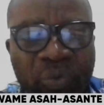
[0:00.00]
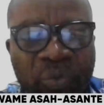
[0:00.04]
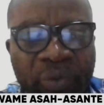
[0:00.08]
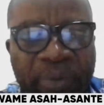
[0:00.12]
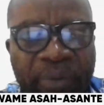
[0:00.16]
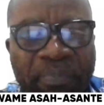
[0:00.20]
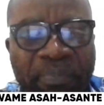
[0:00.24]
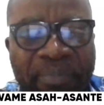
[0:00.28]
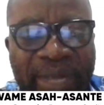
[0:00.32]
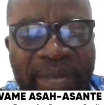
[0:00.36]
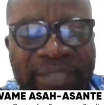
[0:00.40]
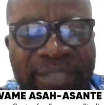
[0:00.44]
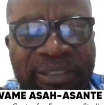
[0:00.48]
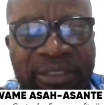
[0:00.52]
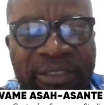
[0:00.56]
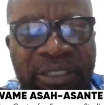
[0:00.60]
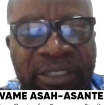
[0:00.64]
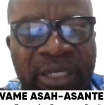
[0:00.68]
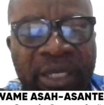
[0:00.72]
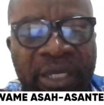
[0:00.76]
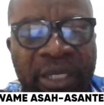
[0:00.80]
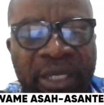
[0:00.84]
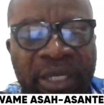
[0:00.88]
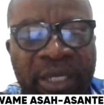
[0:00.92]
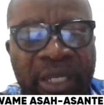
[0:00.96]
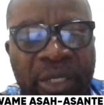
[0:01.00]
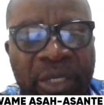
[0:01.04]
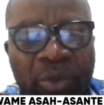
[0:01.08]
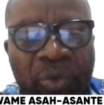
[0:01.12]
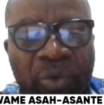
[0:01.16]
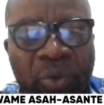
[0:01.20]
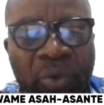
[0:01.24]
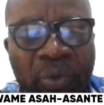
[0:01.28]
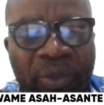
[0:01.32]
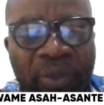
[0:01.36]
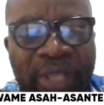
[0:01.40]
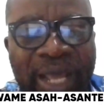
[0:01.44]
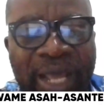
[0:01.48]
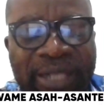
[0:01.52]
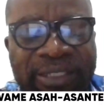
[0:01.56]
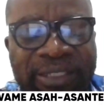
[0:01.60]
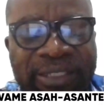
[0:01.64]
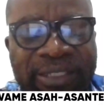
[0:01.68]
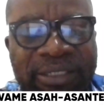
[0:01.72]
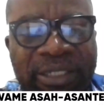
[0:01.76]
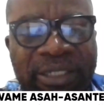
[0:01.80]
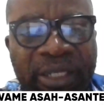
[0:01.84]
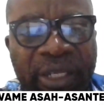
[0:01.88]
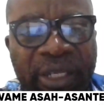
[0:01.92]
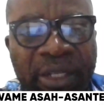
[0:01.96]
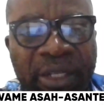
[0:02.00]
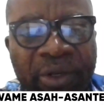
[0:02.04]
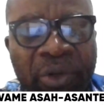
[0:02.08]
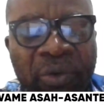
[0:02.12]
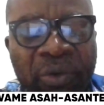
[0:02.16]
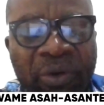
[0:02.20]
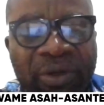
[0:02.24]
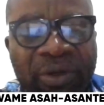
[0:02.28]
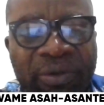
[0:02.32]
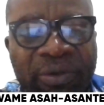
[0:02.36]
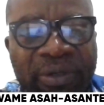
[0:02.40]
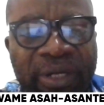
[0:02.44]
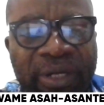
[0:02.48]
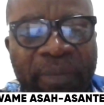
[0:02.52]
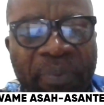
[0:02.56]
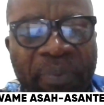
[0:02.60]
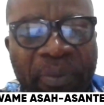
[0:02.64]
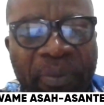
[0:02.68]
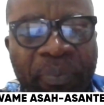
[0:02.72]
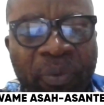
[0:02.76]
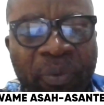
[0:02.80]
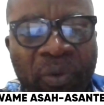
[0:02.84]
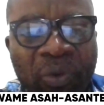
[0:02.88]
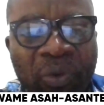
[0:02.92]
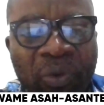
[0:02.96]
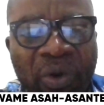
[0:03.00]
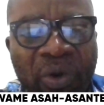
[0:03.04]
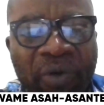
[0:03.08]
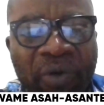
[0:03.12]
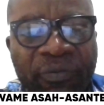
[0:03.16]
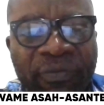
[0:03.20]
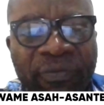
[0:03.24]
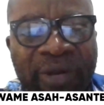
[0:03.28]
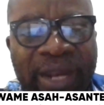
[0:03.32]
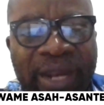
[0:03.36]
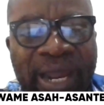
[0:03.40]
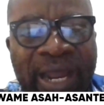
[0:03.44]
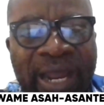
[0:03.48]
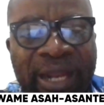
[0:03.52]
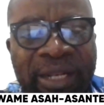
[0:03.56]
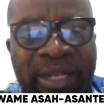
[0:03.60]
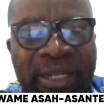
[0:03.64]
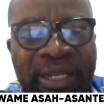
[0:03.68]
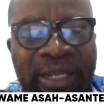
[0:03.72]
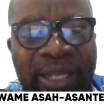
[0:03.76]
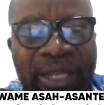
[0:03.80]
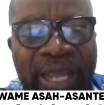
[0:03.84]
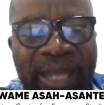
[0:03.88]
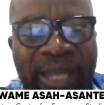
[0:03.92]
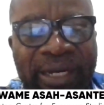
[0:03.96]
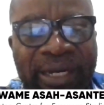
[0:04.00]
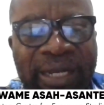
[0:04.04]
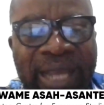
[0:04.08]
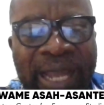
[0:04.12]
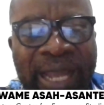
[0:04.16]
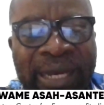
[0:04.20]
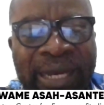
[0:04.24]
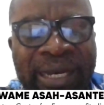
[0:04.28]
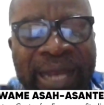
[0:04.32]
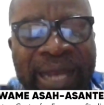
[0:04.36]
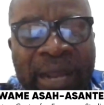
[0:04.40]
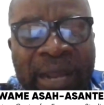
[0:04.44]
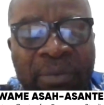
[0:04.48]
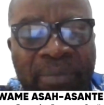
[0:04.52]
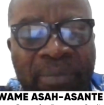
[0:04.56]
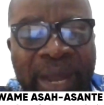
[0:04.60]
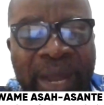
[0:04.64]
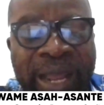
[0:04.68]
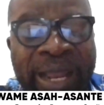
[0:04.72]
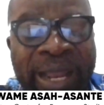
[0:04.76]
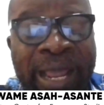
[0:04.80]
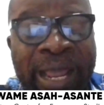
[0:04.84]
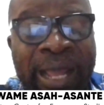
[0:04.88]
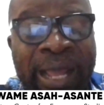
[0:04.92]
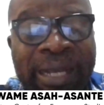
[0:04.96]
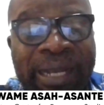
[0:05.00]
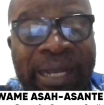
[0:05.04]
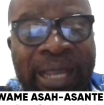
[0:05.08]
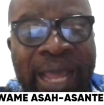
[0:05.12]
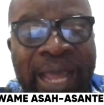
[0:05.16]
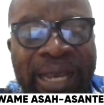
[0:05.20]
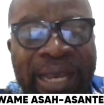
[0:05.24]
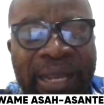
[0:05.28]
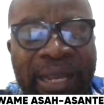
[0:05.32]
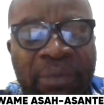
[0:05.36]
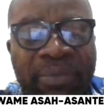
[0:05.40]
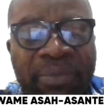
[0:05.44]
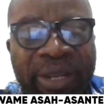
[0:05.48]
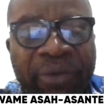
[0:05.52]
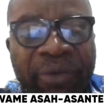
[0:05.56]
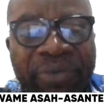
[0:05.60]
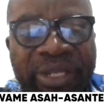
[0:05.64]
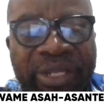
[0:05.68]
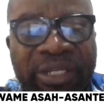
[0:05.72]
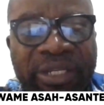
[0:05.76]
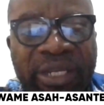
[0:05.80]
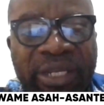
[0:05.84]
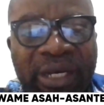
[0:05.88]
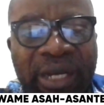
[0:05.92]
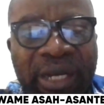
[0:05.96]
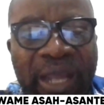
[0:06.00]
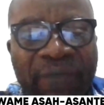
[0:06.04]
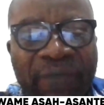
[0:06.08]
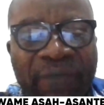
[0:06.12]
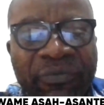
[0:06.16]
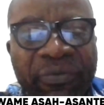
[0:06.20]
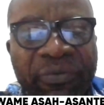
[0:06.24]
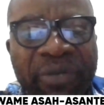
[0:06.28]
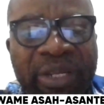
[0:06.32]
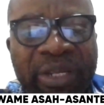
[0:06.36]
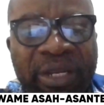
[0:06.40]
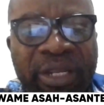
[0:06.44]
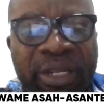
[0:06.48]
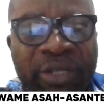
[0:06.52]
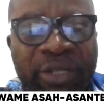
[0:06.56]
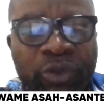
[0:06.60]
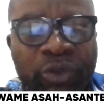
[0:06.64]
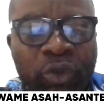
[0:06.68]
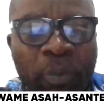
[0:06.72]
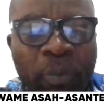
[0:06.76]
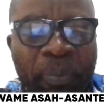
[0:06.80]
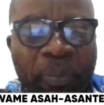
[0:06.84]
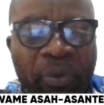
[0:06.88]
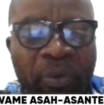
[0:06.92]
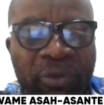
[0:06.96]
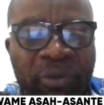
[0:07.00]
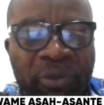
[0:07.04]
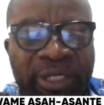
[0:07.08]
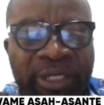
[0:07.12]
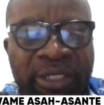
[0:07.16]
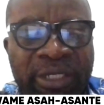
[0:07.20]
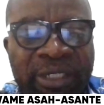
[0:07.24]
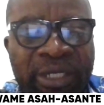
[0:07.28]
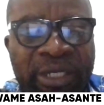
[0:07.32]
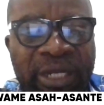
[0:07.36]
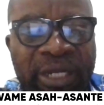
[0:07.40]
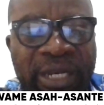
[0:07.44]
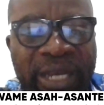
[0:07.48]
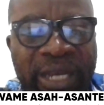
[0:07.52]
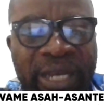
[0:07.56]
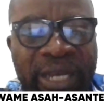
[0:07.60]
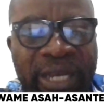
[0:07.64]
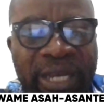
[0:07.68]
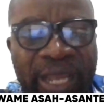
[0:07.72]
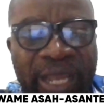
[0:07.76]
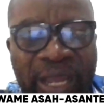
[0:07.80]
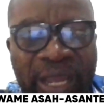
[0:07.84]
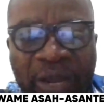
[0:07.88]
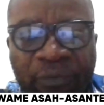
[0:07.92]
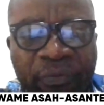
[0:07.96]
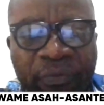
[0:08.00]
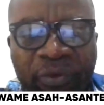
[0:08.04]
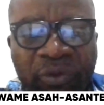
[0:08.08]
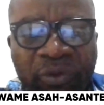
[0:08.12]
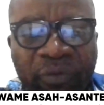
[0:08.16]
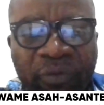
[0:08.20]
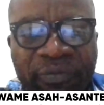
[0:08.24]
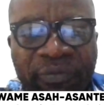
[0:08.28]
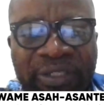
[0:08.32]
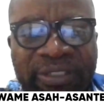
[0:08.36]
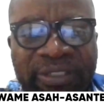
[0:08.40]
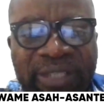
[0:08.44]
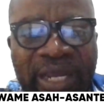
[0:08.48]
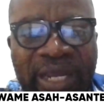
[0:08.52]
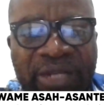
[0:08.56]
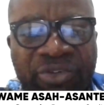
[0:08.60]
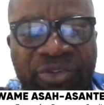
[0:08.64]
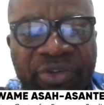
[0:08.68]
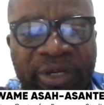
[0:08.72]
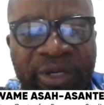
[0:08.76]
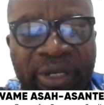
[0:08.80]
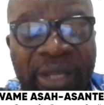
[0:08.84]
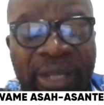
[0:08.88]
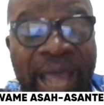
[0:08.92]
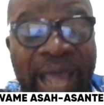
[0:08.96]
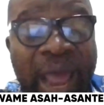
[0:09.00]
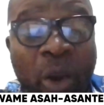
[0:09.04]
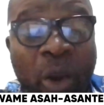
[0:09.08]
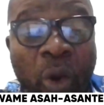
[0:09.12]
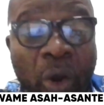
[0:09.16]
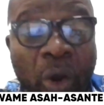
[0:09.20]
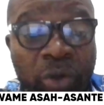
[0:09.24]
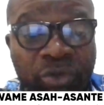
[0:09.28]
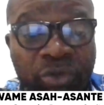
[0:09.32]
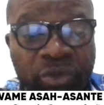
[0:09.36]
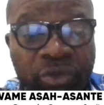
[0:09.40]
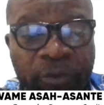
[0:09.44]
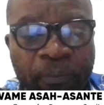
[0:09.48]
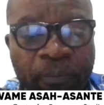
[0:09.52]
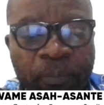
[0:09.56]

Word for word: We must know that, look, the people of Ghana and Gandangba, Gadangbe region have really supported the effort of this country a lot.